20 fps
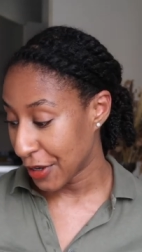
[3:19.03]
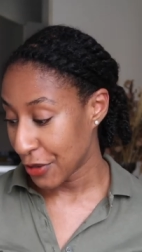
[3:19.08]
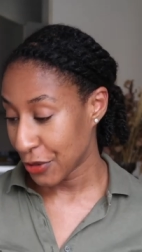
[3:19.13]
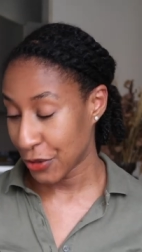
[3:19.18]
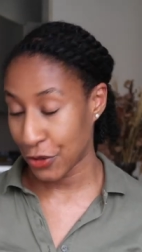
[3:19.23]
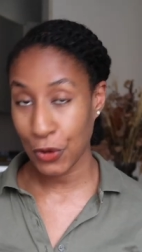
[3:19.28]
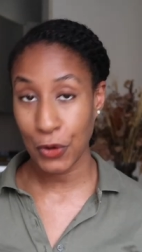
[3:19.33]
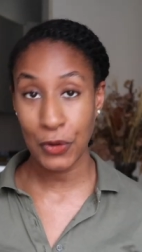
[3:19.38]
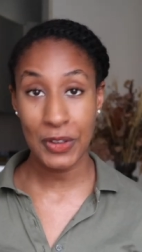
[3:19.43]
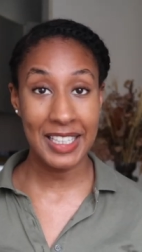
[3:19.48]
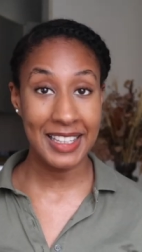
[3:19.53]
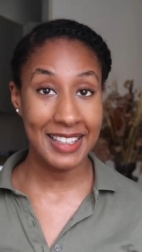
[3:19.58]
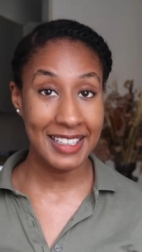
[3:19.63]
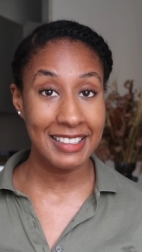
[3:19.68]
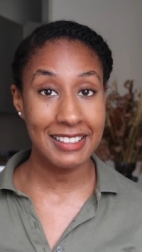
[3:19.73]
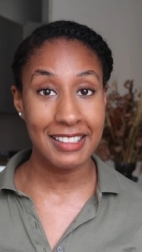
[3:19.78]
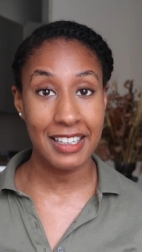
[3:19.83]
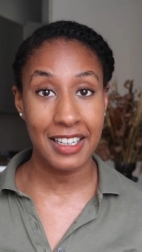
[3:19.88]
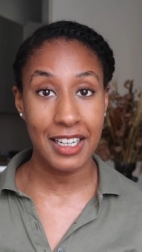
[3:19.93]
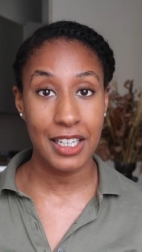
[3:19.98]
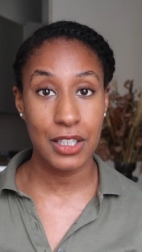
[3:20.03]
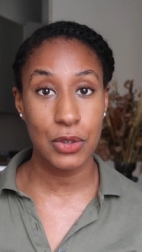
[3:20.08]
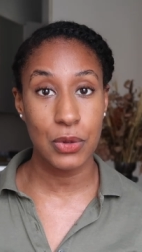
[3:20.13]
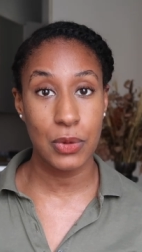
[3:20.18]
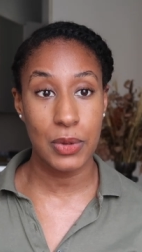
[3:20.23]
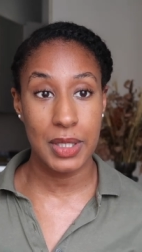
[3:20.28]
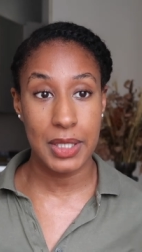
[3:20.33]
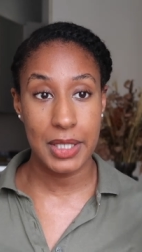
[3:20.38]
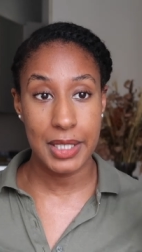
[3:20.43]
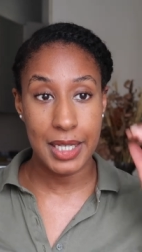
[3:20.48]
So the only thing that I
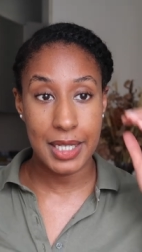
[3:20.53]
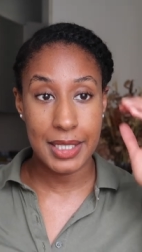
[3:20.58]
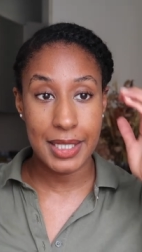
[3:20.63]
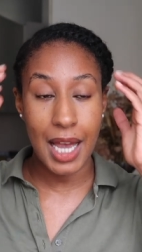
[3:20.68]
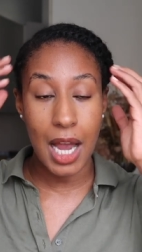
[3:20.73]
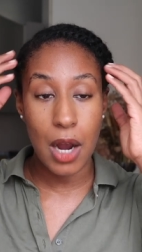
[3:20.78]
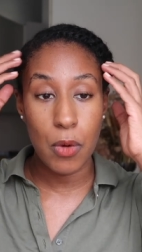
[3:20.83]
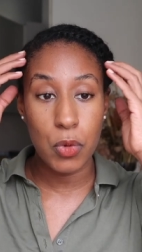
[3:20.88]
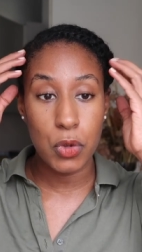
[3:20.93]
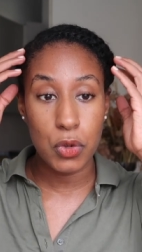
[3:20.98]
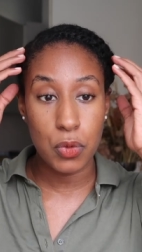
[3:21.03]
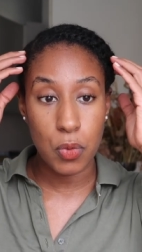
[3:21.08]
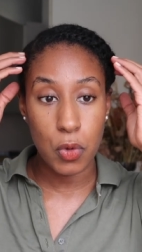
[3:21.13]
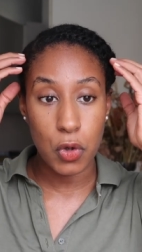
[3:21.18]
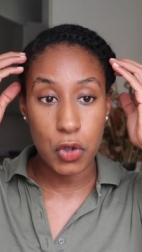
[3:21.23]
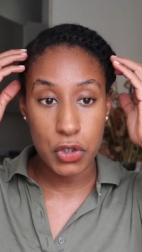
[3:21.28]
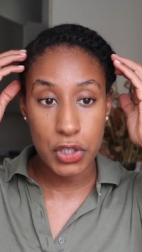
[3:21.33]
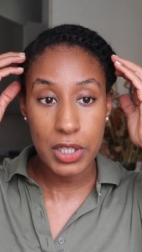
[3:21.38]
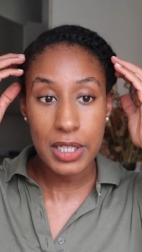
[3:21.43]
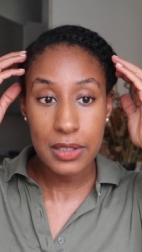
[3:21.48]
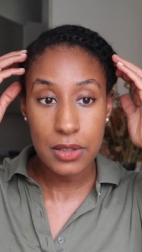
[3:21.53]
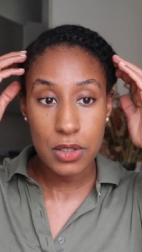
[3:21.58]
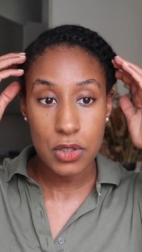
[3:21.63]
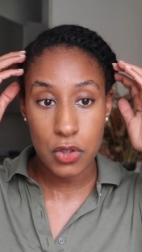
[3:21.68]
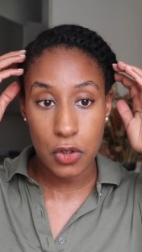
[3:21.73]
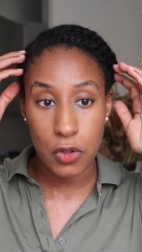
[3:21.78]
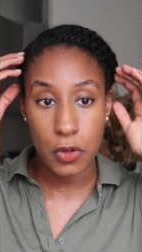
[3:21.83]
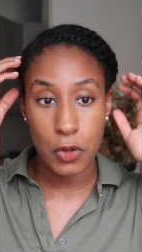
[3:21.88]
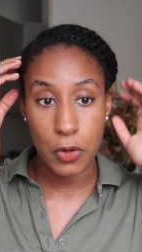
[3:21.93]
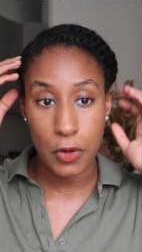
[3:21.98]
do is that I would wash it,
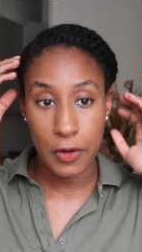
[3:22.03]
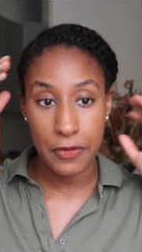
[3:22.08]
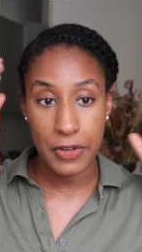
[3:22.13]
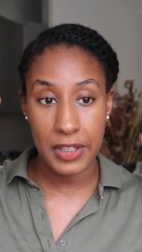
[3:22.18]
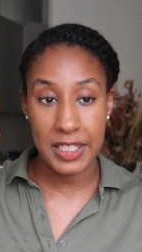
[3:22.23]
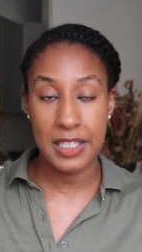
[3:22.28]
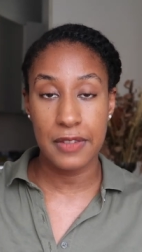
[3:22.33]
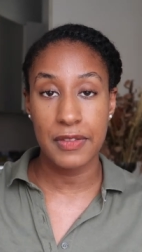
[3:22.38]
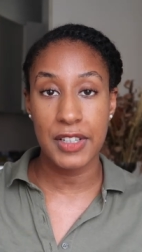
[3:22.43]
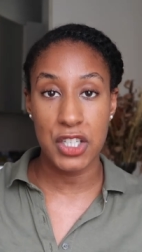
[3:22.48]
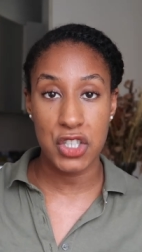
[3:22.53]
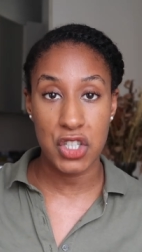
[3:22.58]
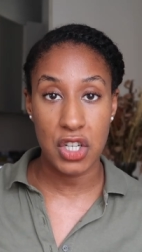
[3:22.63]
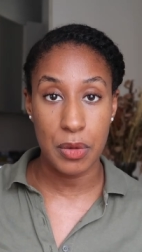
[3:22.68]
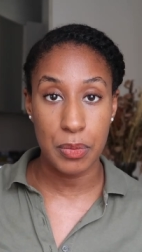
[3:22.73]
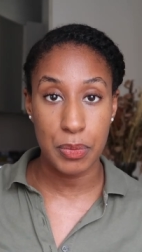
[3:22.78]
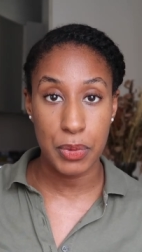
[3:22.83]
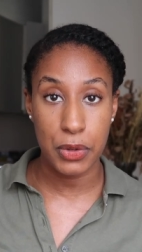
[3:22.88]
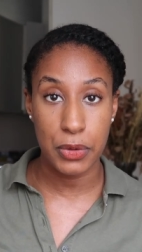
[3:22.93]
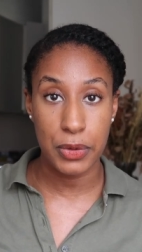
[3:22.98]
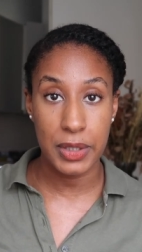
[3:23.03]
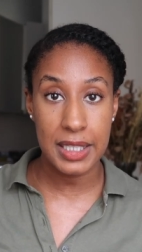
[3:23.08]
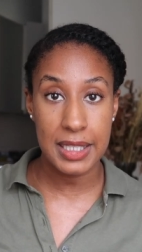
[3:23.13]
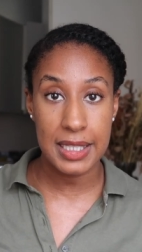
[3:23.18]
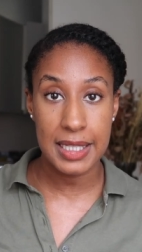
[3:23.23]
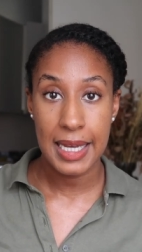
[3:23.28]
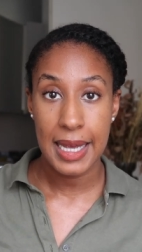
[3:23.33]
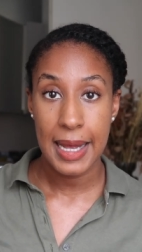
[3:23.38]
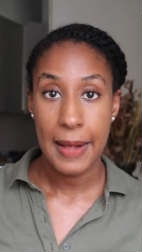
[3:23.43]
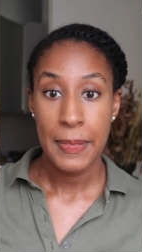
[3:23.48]
so effectively shampoo
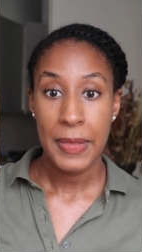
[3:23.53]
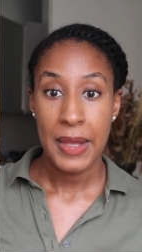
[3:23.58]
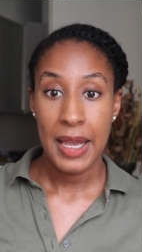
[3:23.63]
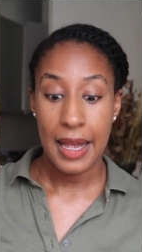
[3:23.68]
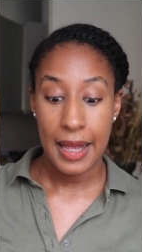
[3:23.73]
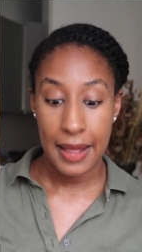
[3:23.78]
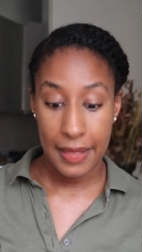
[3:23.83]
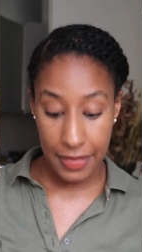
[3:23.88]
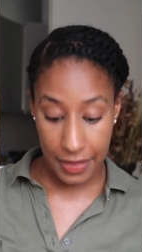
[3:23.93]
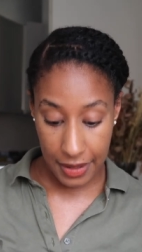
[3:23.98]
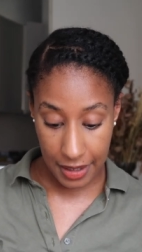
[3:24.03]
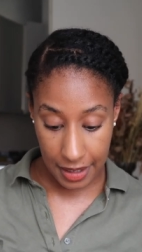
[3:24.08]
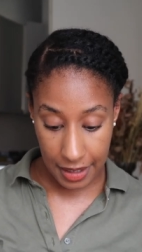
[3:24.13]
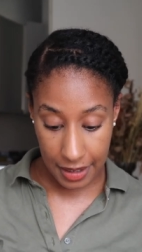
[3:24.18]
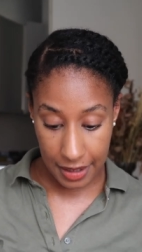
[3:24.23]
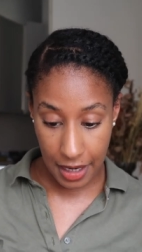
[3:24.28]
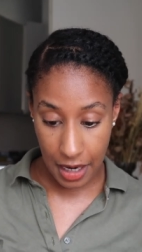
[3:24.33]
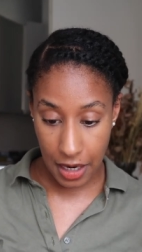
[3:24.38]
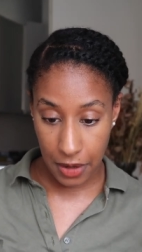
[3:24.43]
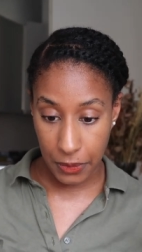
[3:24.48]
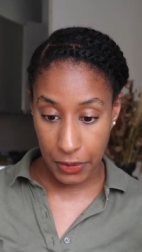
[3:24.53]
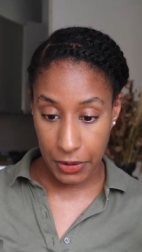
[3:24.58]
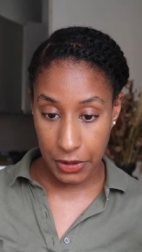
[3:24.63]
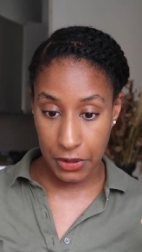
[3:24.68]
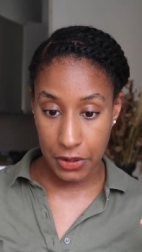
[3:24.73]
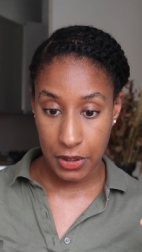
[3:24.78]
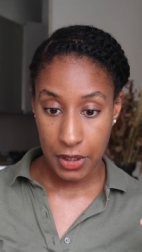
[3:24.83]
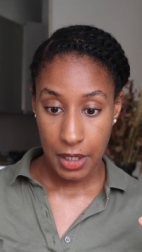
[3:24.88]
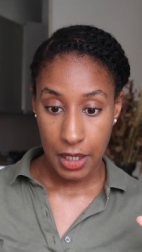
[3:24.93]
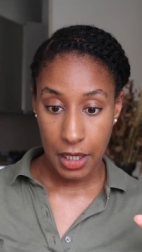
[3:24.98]
it, and then I
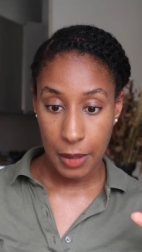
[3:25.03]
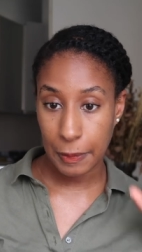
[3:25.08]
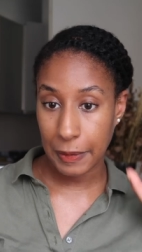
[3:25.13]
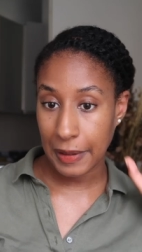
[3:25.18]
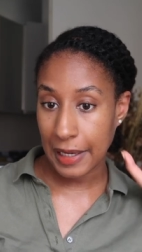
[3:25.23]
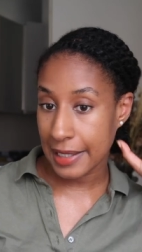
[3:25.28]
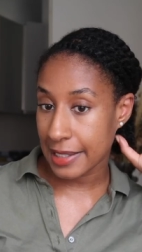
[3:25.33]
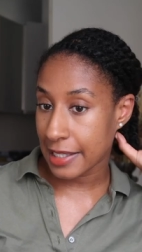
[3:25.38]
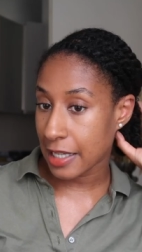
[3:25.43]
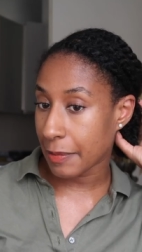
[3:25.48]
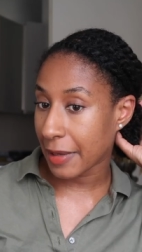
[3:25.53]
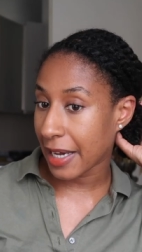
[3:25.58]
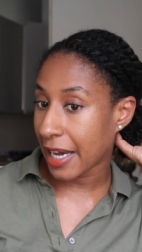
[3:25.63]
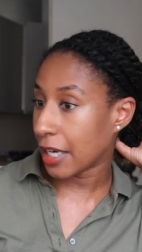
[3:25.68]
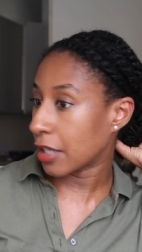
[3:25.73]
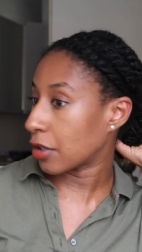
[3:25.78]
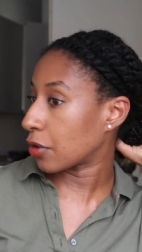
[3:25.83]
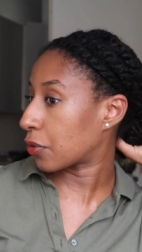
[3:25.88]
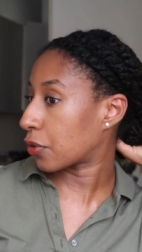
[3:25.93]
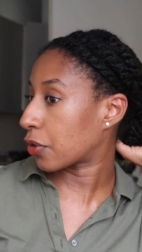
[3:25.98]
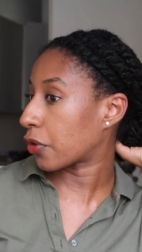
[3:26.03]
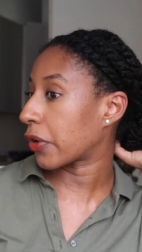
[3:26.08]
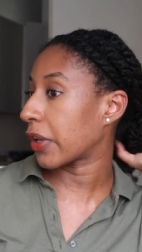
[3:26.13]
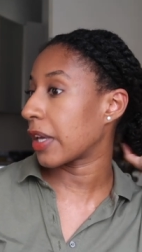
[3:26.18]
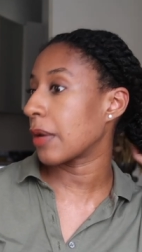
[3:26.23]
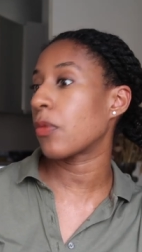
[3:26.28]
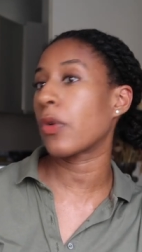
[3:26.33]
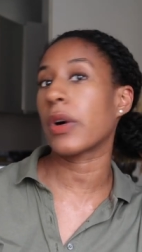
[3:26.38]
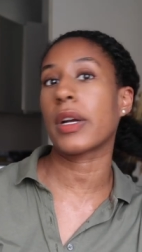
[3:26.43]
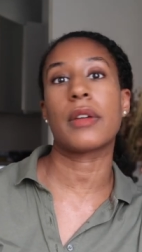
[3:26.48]
would apply some kind of
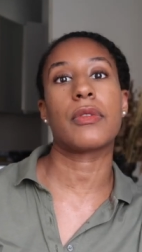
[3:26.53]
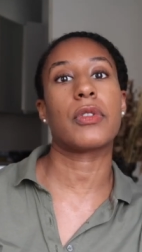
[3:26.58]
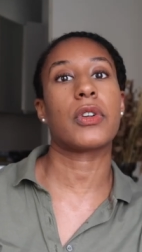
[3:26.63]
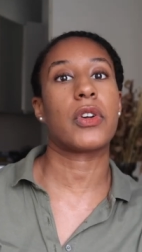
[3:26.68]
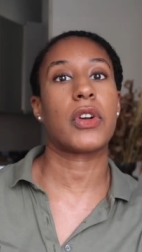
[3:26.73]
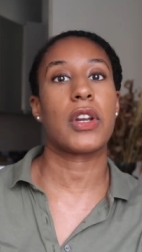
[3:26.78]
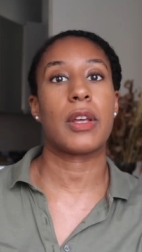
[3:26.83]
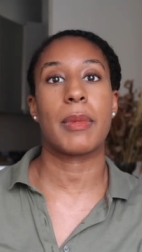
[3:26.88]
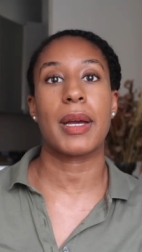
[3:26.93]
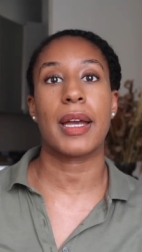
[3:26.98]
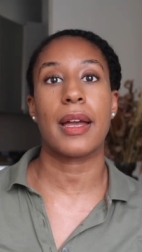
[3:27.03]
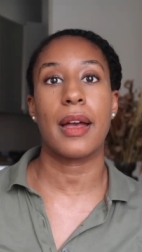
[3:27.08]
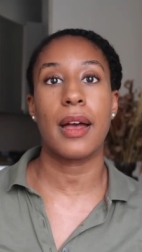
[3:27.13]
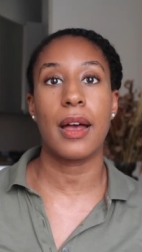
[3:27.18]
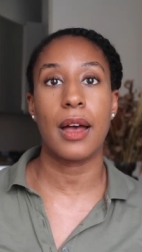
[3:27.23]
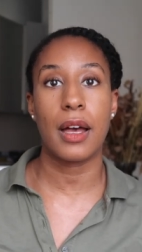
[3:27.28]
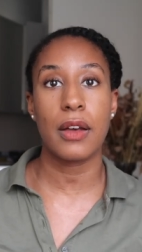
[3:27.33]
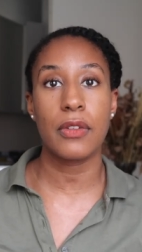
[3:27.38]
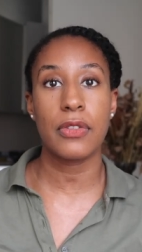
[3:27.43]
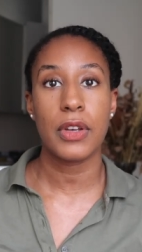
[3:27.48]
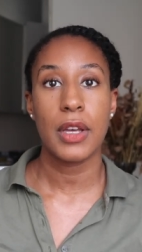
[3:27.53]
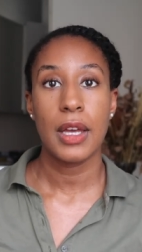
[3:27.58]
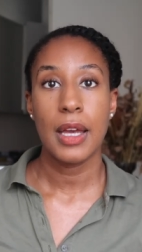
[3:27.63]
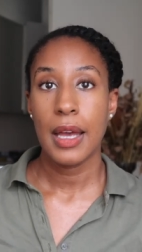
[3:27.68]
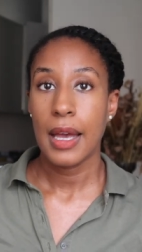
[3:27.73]
cream, whatever cream I have.